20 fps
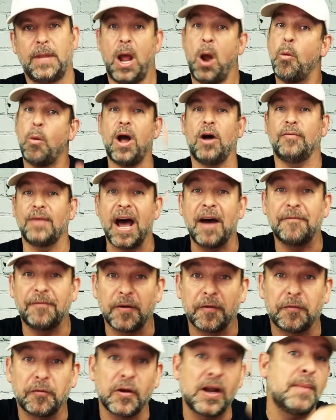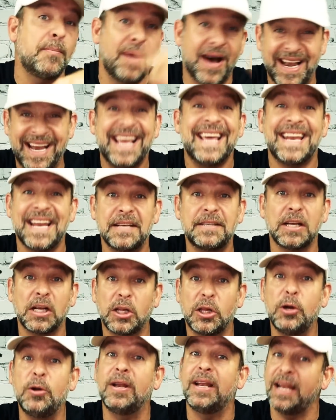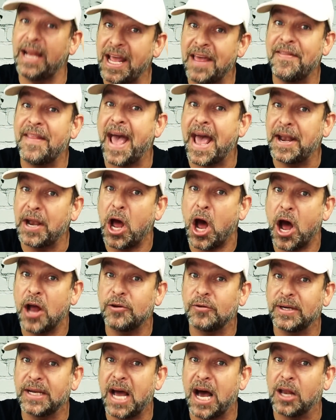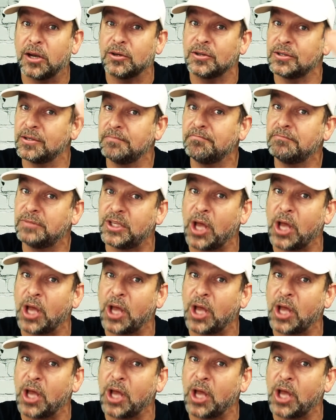Well, not for free, but it is included in that $100.